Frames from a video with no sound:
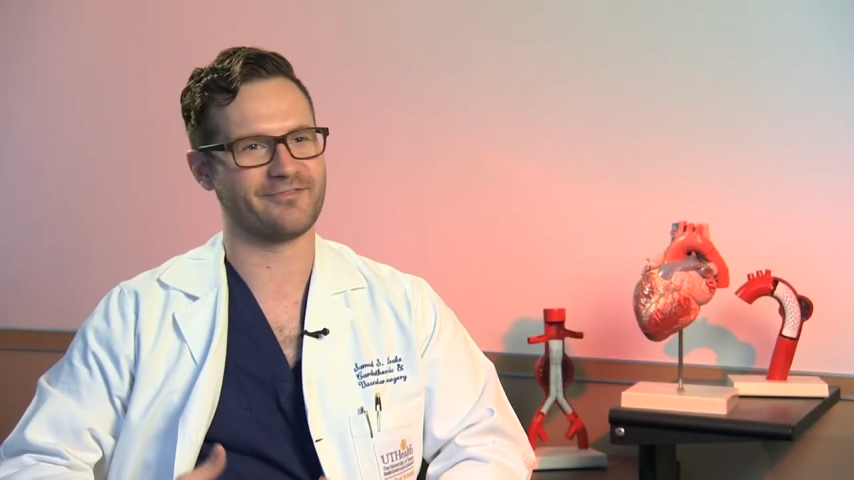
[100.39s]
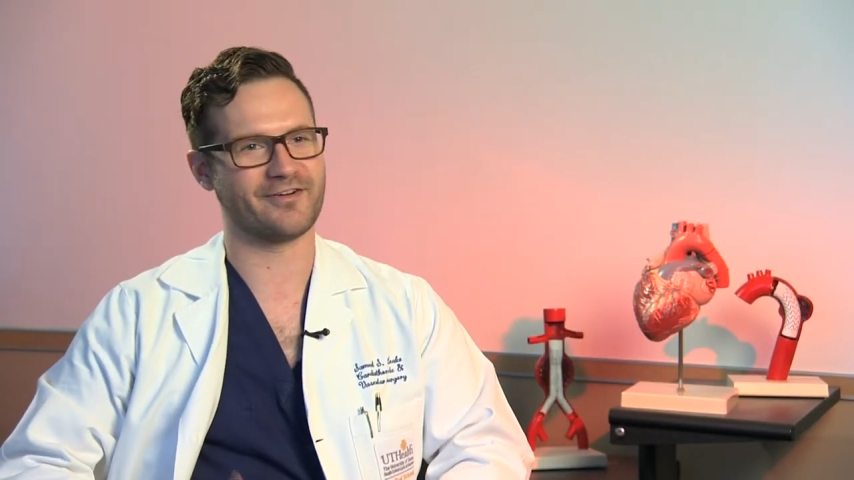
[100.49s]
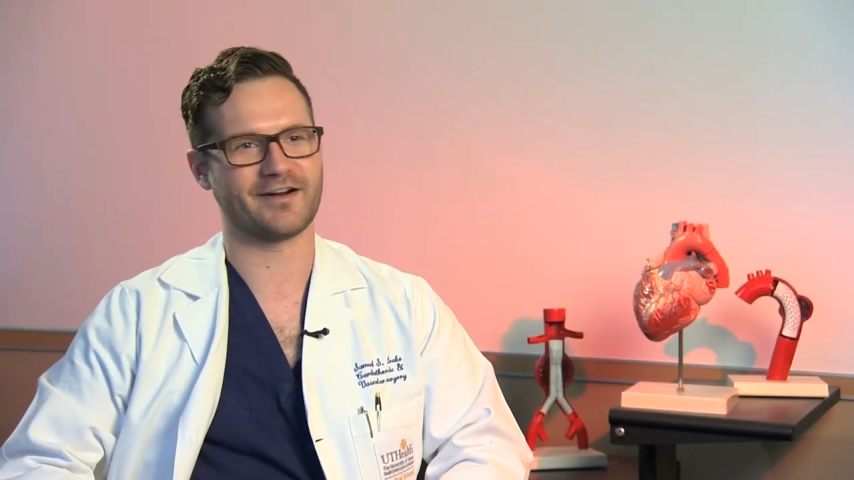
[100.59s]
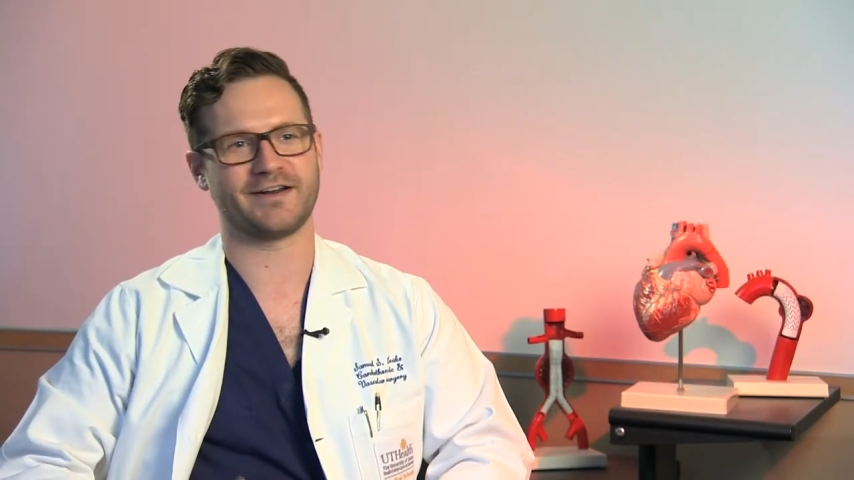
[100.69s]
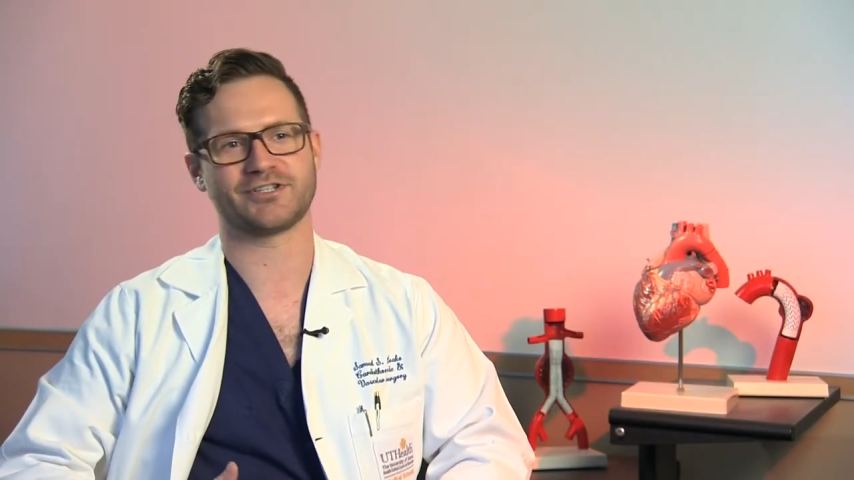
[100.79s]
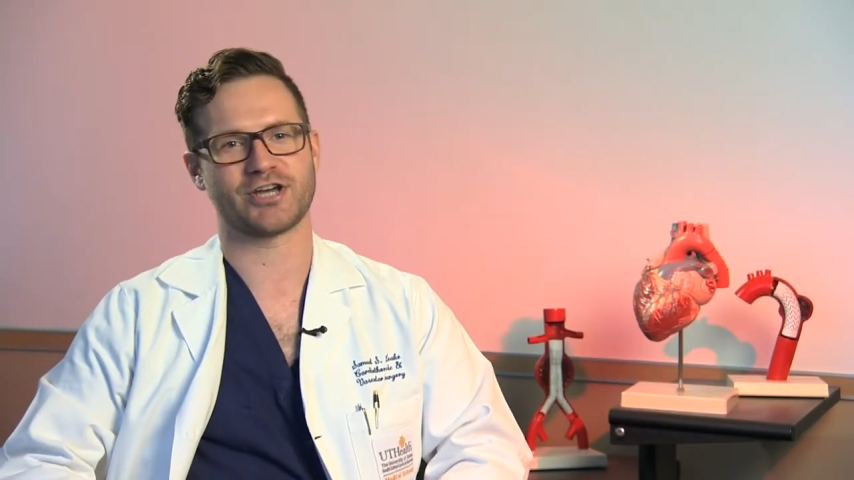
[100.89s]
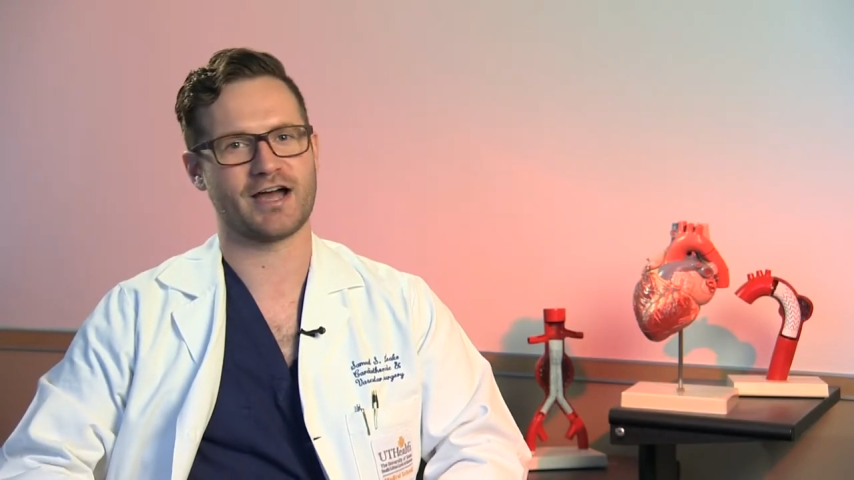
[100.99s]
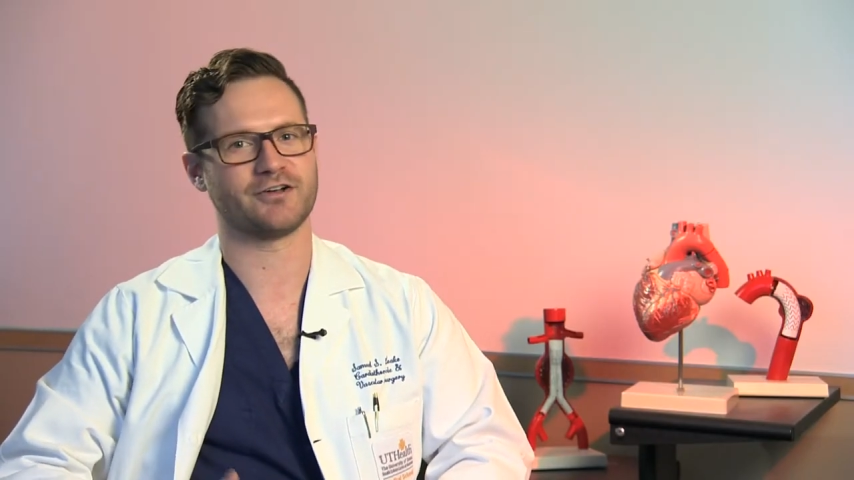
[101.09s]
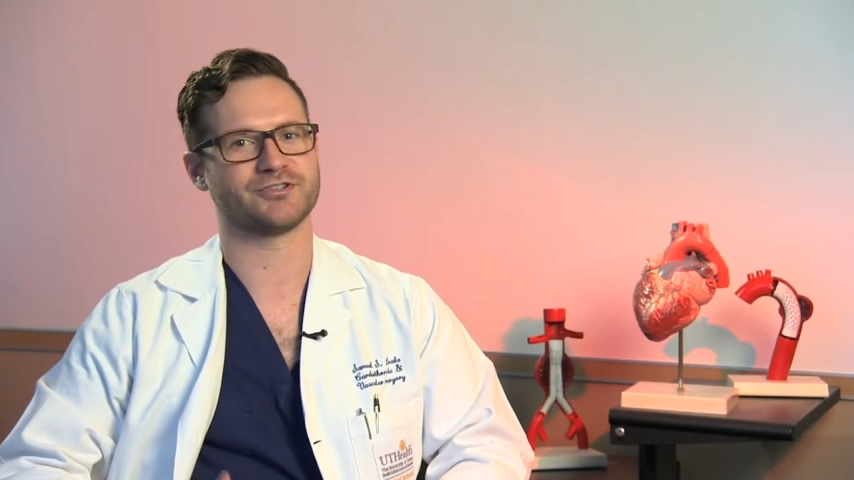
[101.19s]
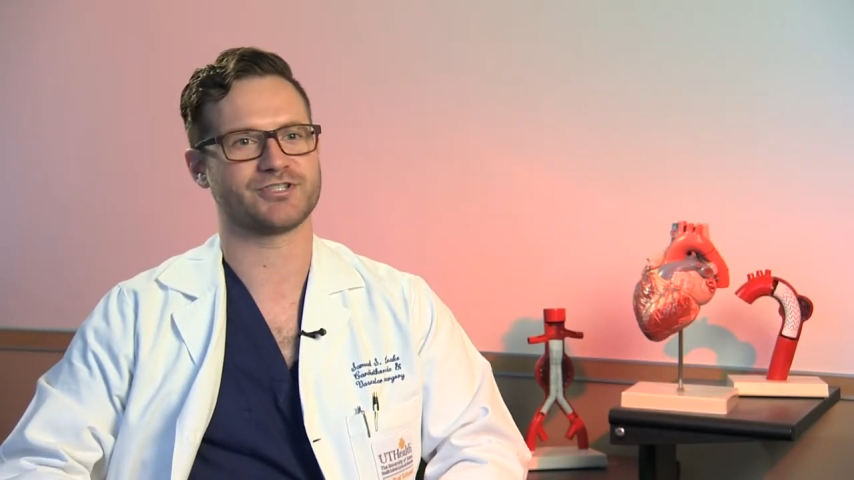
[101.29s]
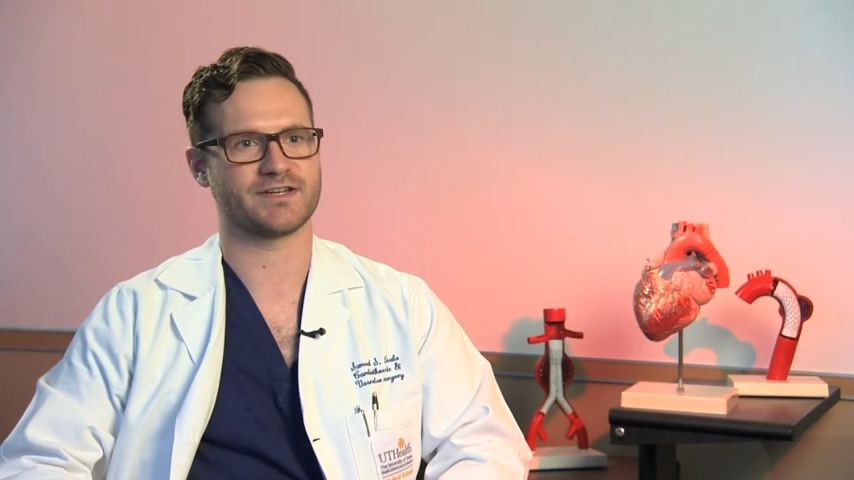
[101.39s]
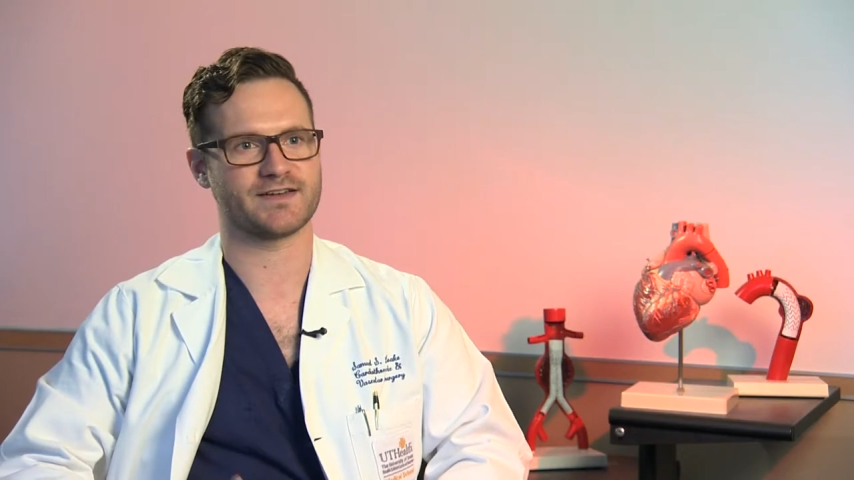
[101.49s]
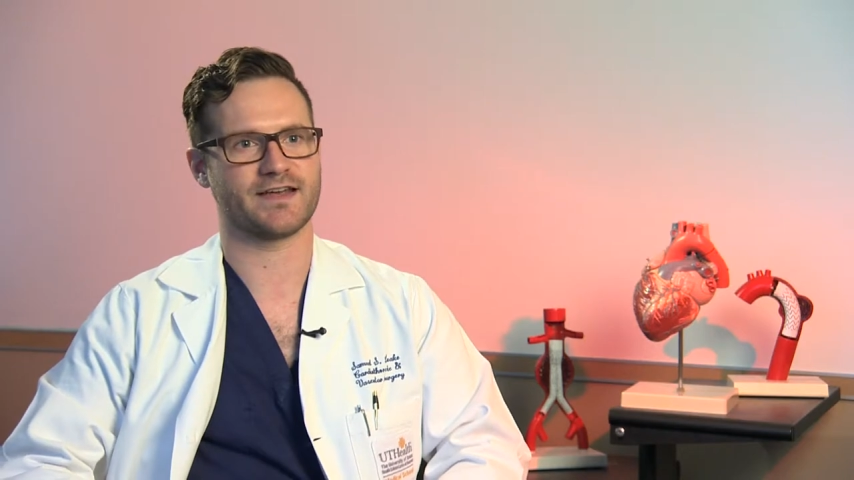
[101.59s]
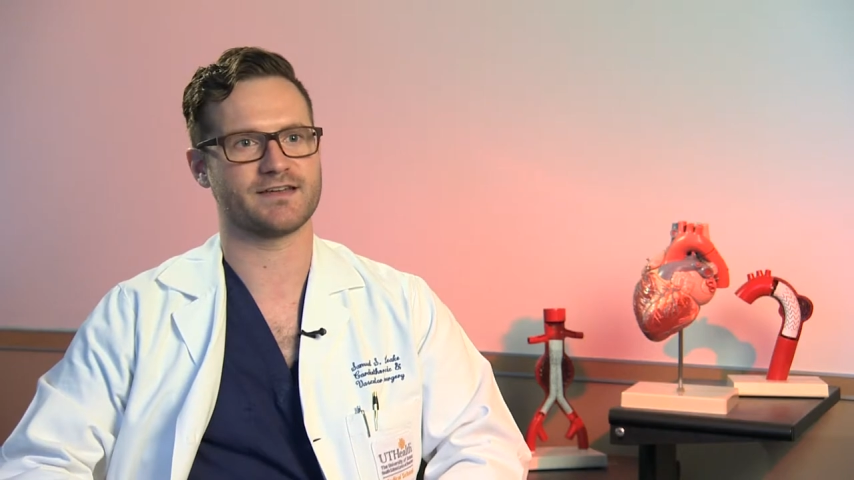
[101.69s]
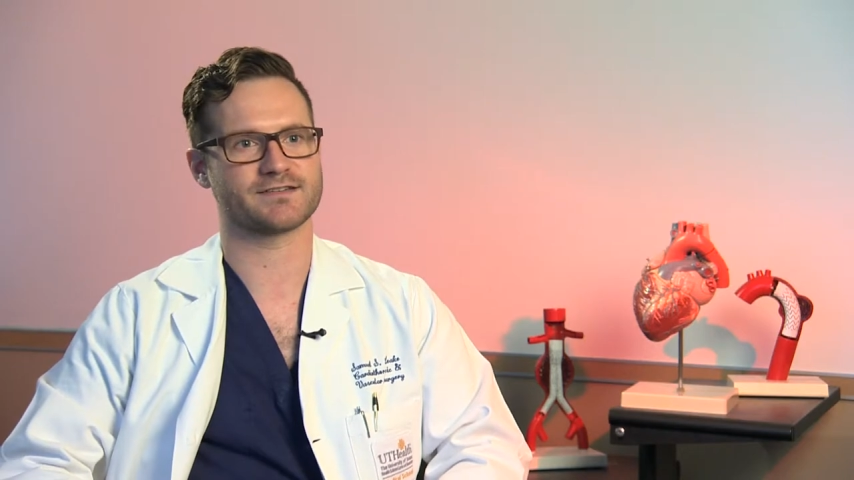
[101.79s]
very challenging
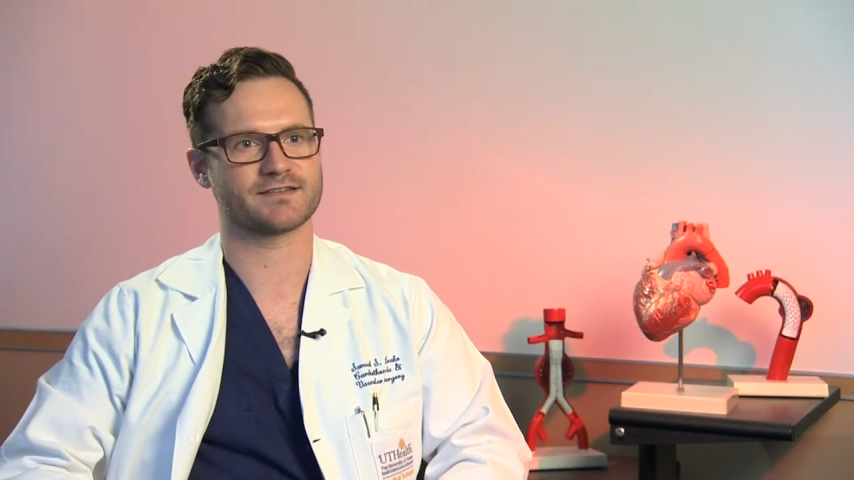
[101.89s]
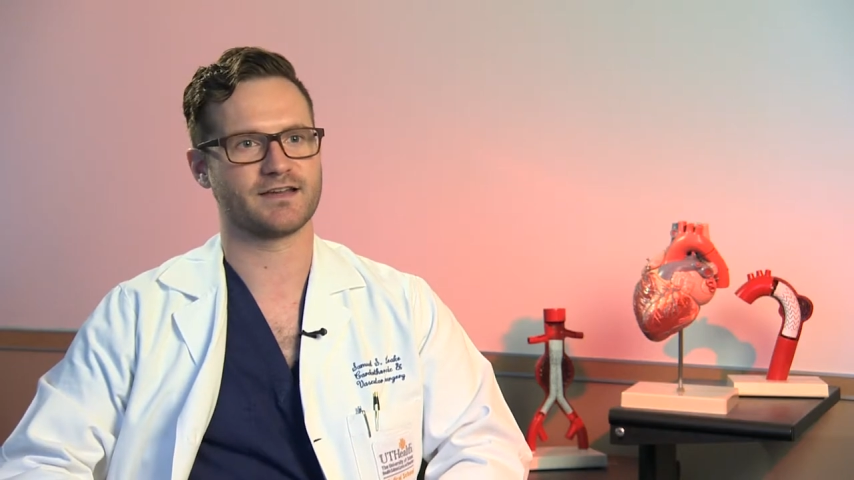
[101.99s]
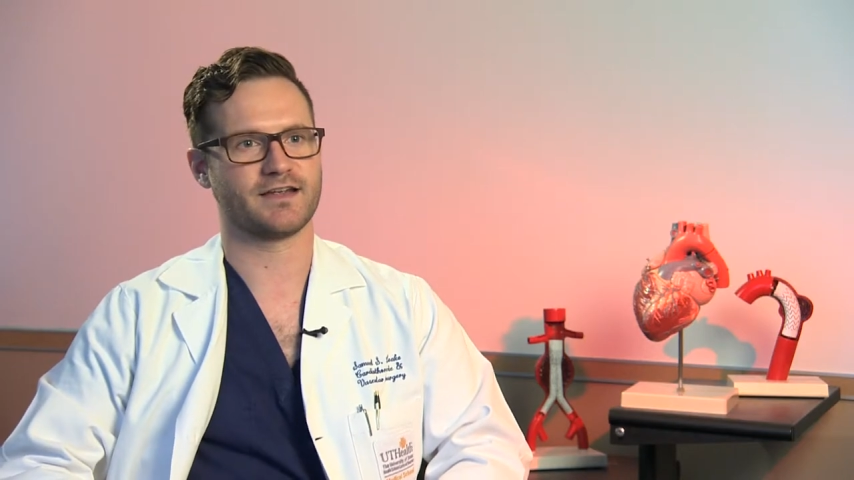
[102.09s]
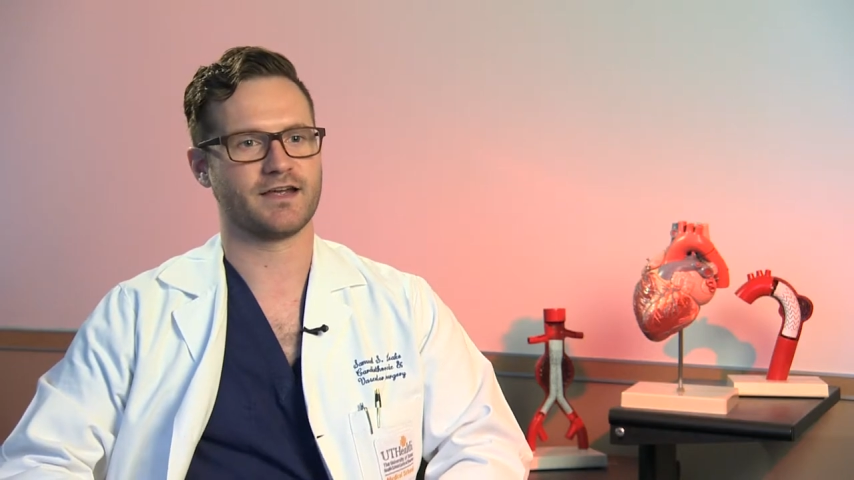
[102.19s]
days,